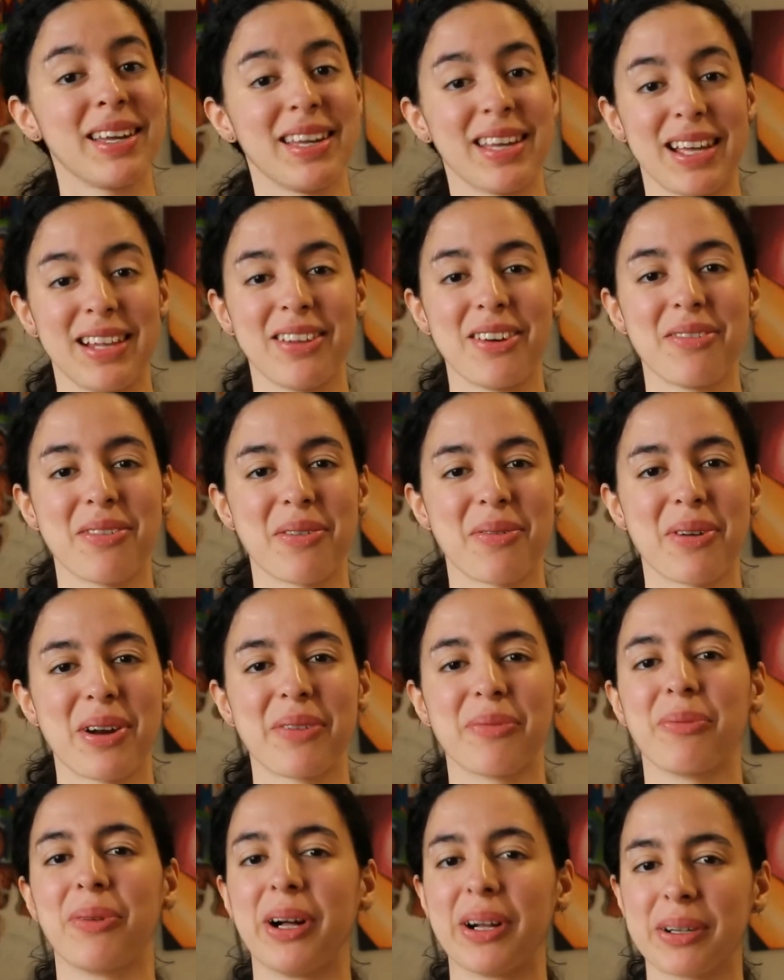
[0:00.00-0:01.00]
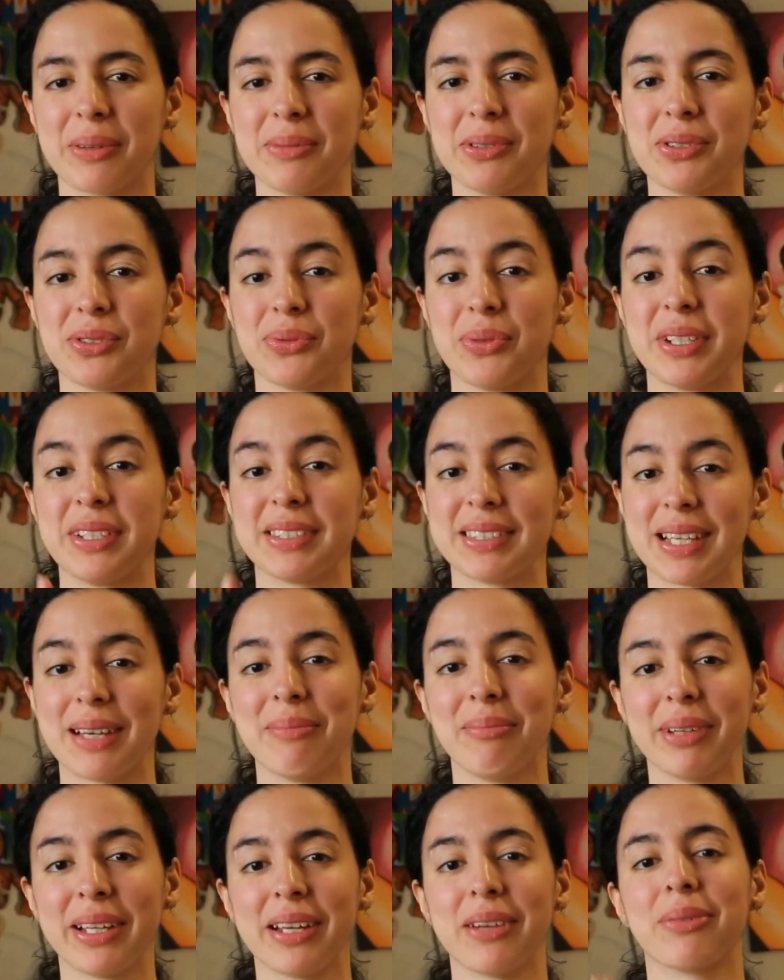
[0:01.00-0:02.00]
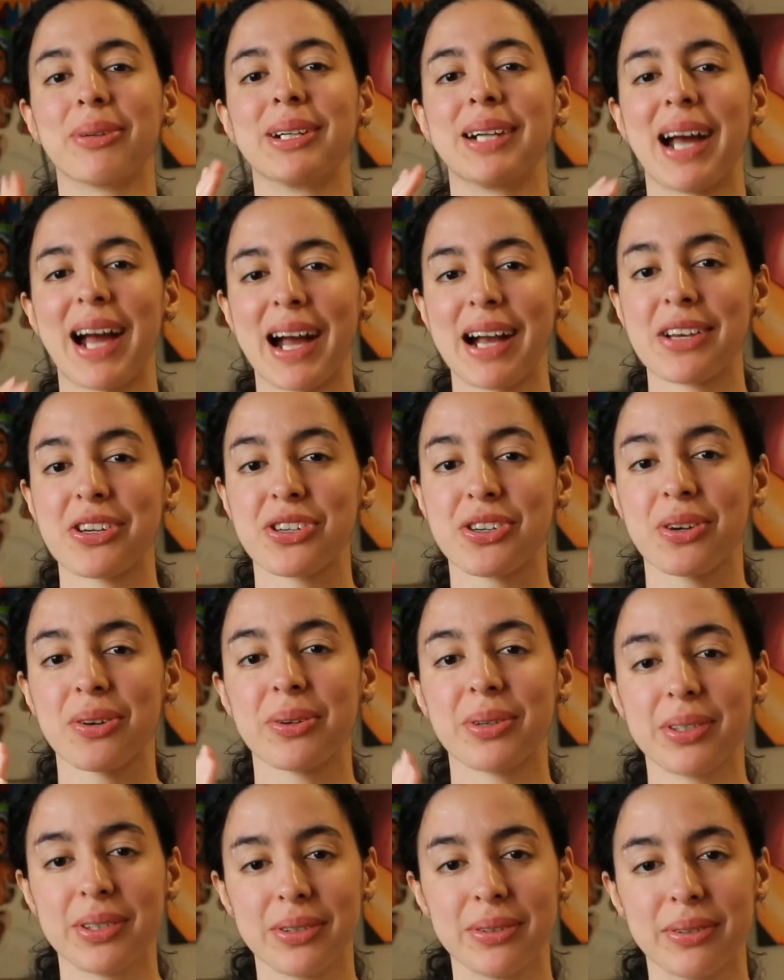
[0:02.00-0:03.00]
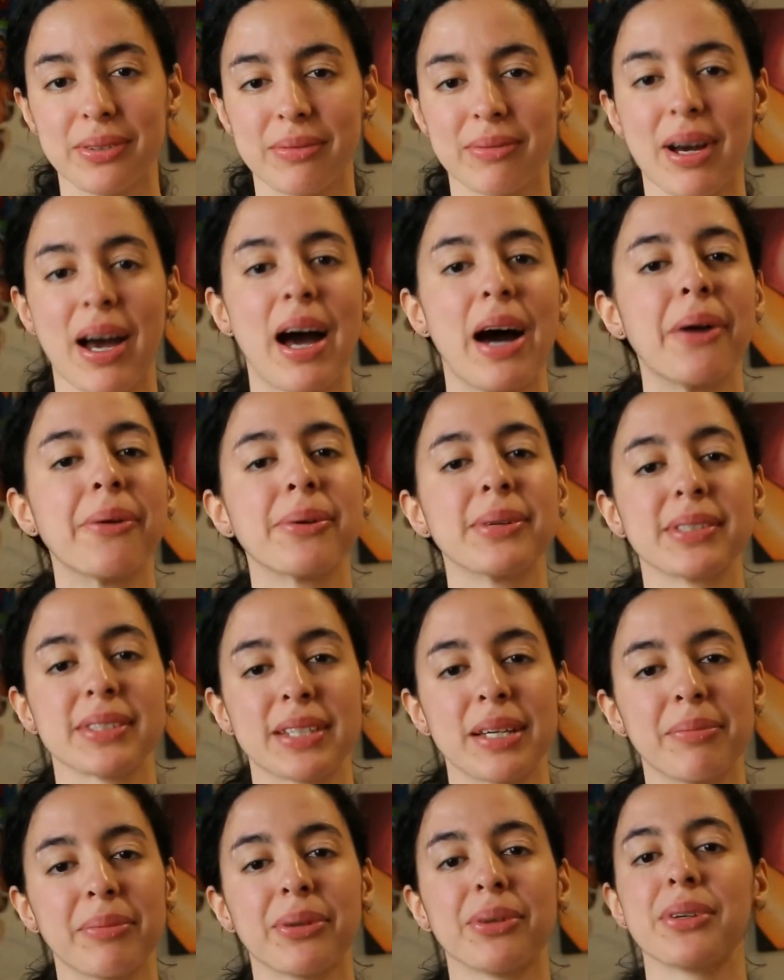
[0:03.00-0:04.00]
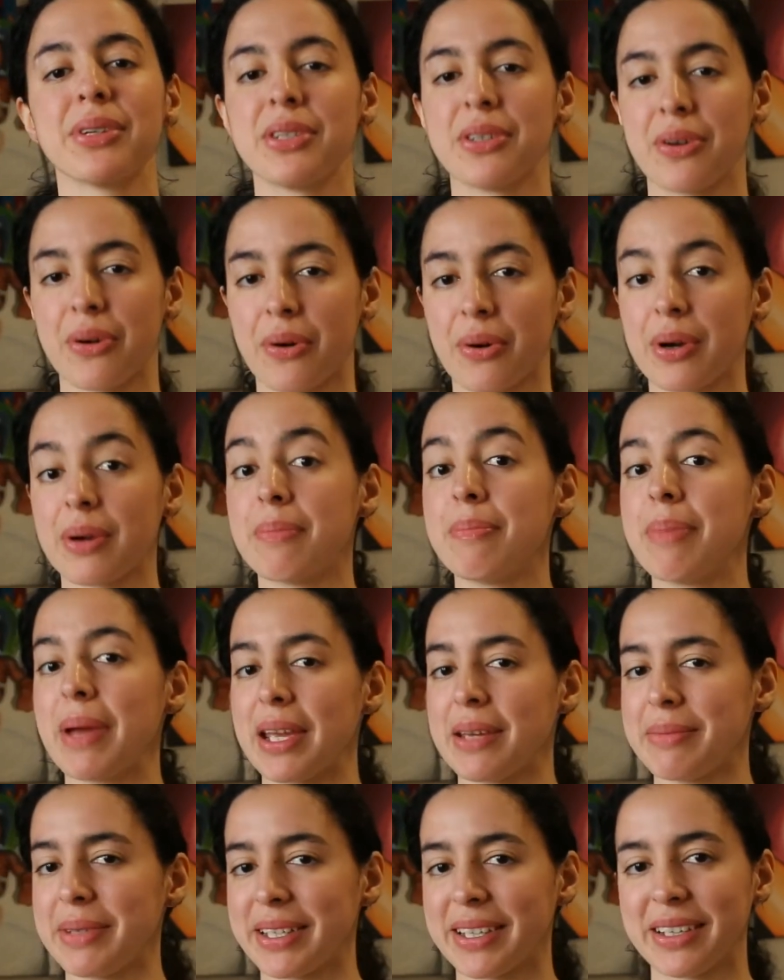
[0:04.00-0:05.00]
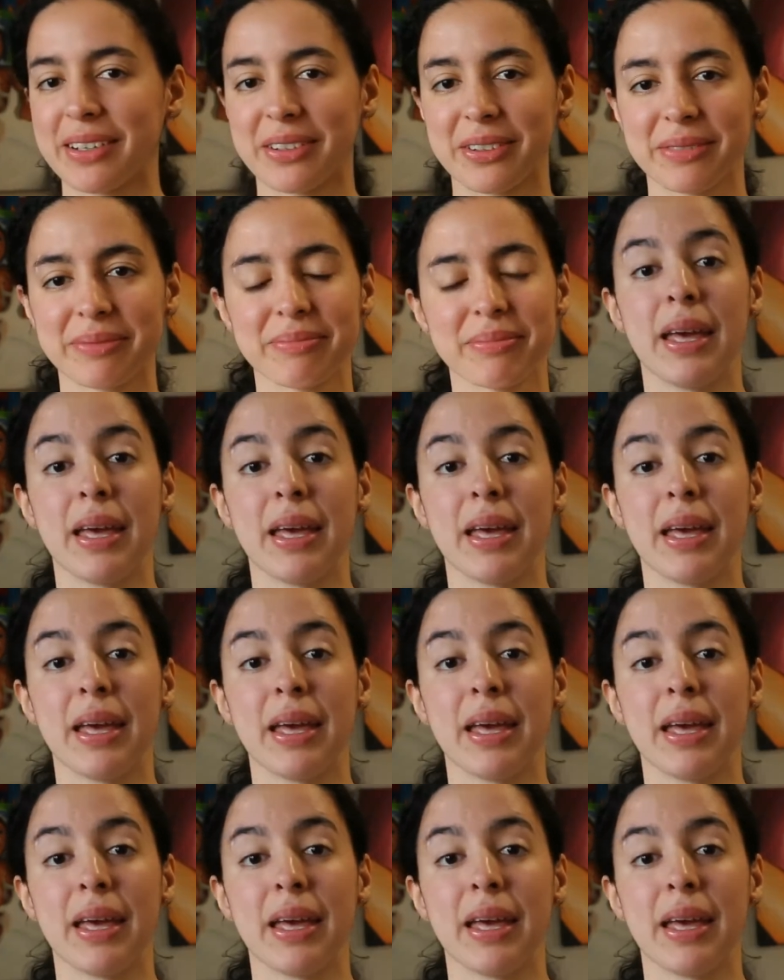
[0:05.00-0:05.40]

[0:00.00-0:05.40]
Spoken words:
Hello everyone, welcome to SweetieSembly, where I show you how to assemble your baby gear.